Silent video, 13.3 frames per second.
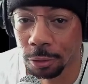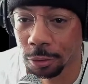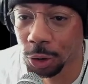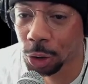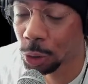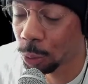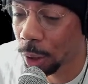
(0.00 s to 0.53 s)

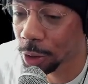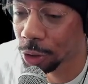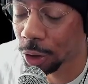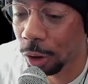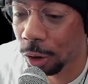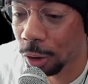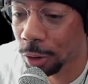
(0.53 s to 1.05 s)
You can watch it
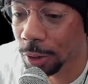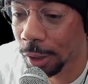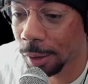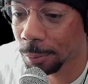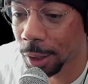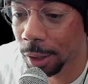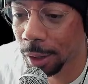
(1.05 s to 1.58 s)
all
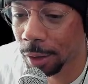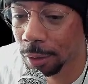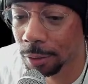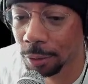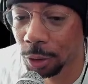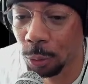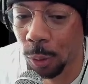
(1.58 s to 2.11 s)
damn day.
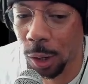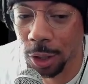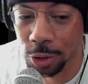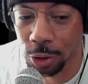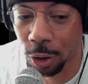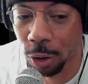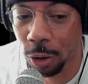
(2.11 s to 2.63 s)
You can watch
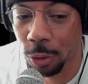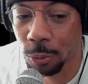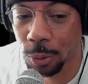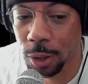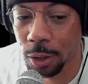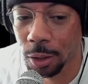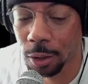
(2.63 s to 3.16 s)
it all
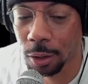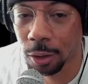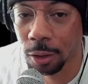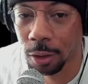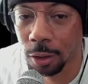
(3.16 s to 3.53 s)
week.